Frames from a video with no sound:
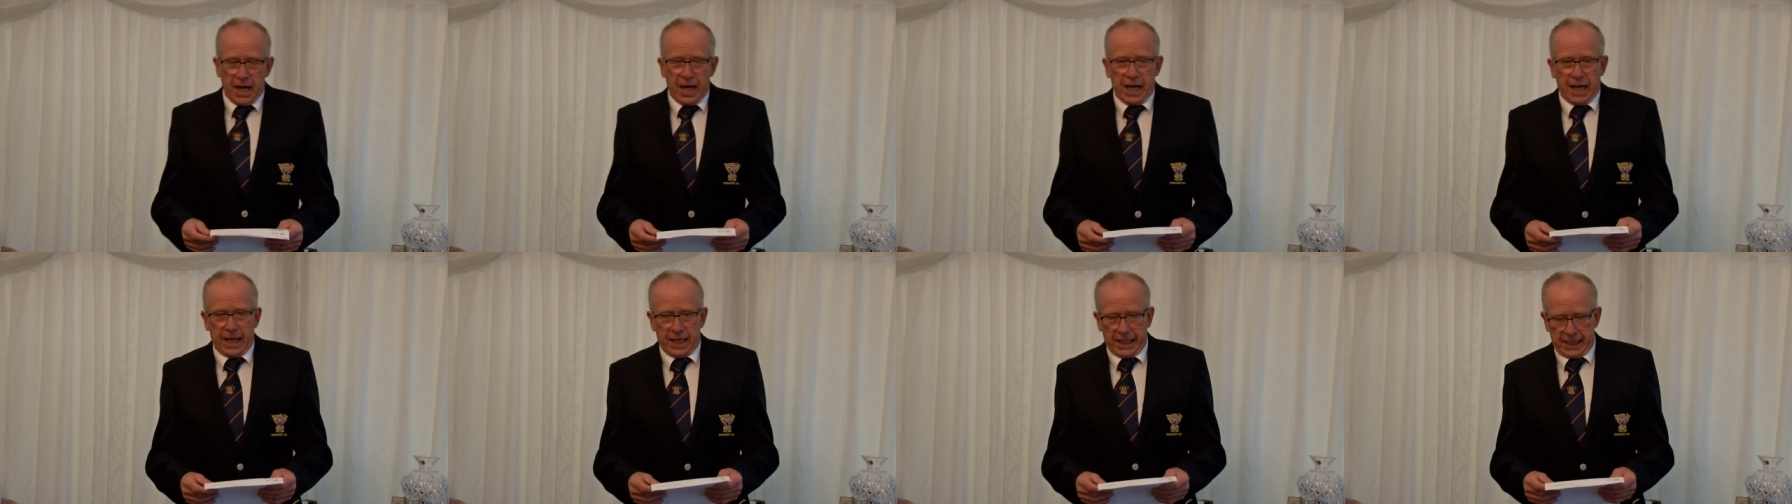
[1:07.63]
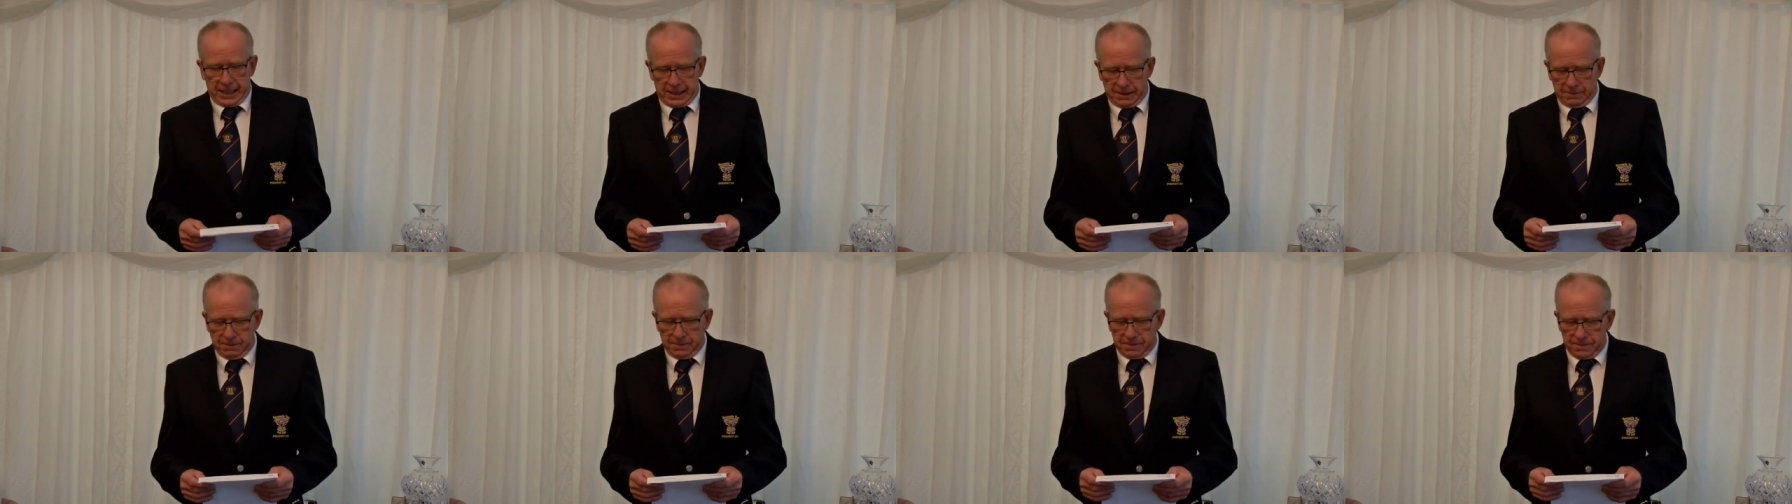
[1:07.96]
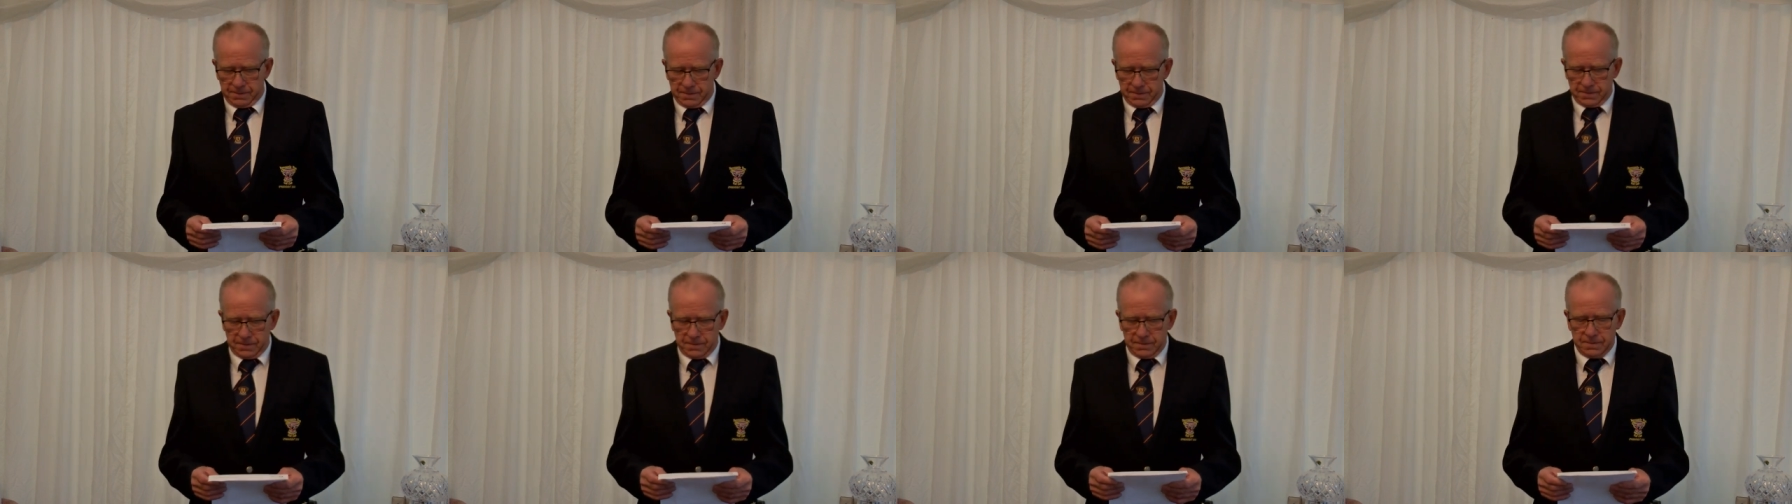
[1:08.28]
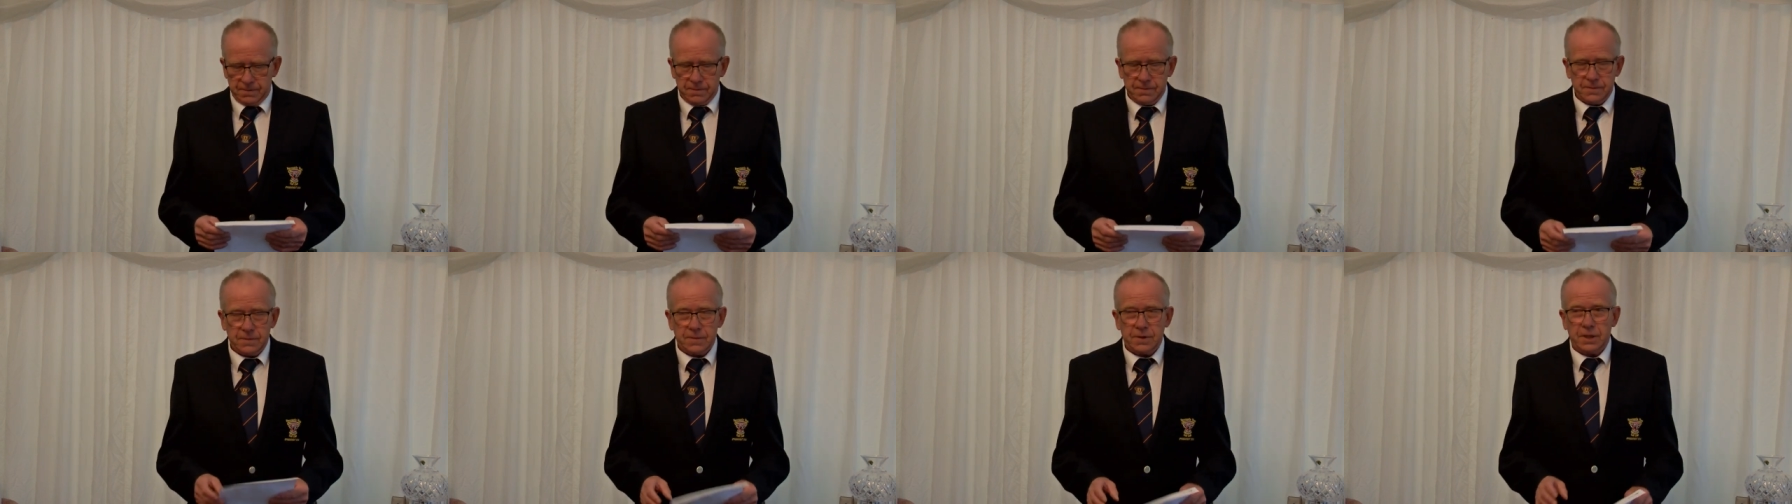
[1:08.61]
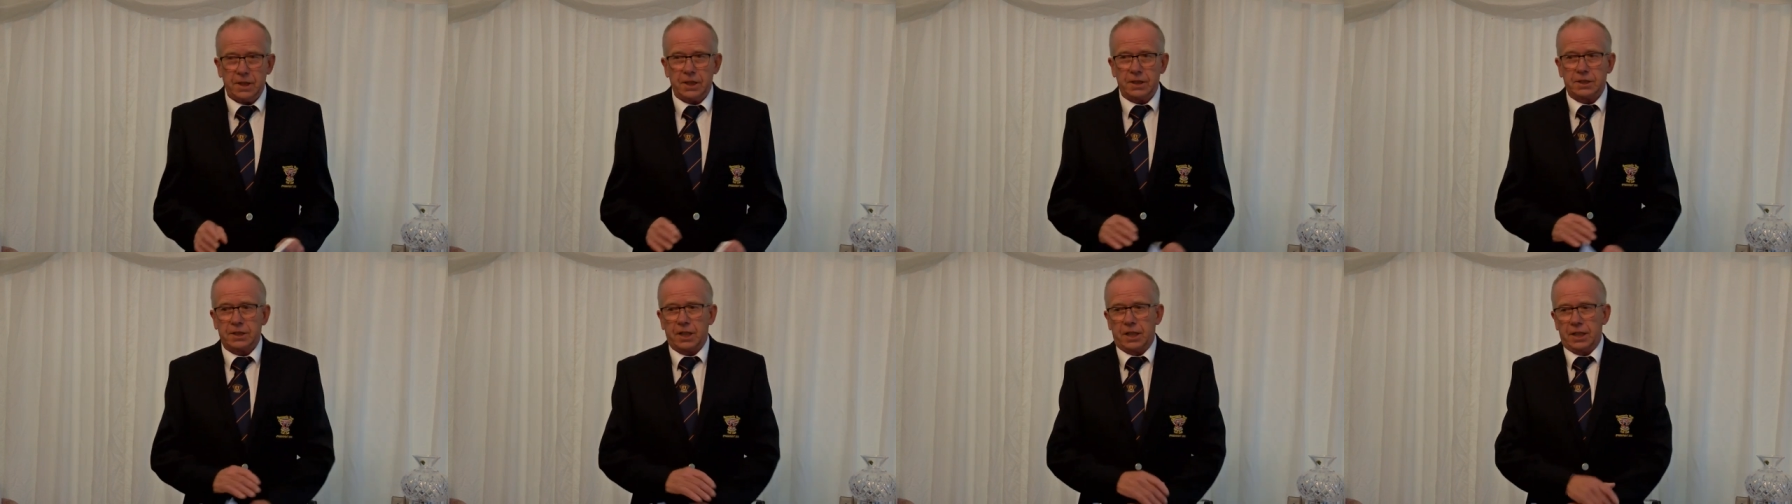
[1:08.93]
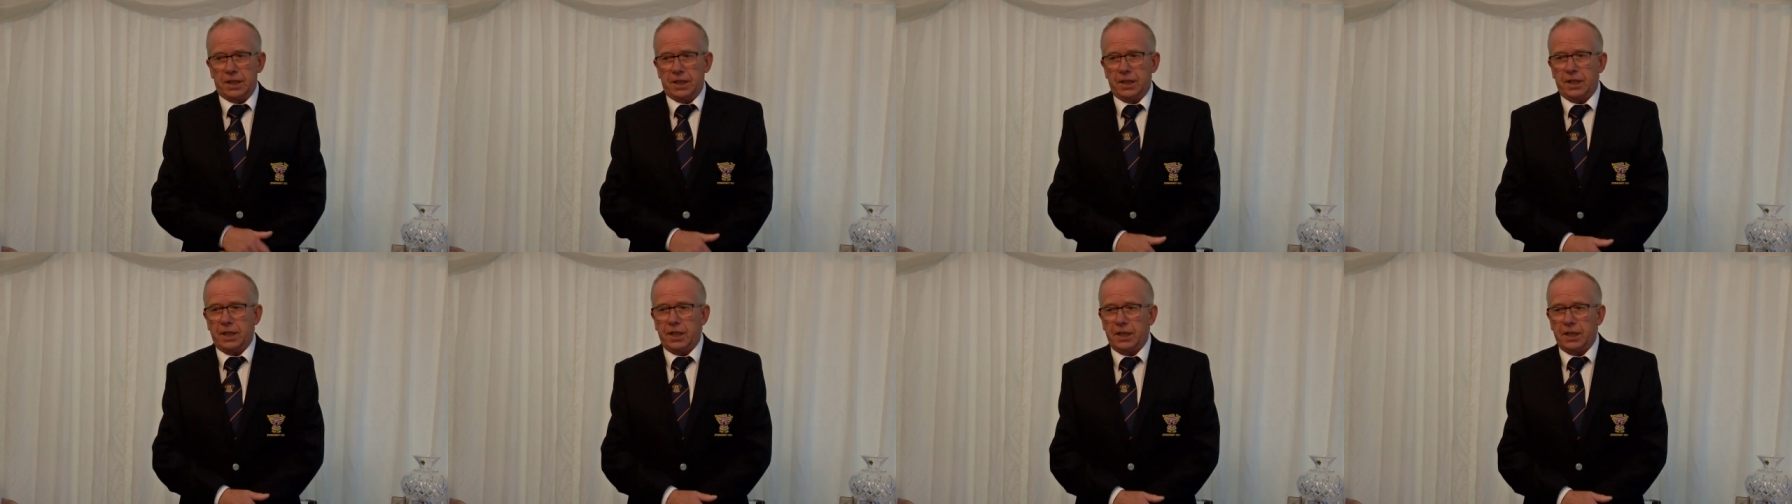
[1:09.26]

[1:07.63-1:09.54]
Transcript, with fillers: Uh, it's a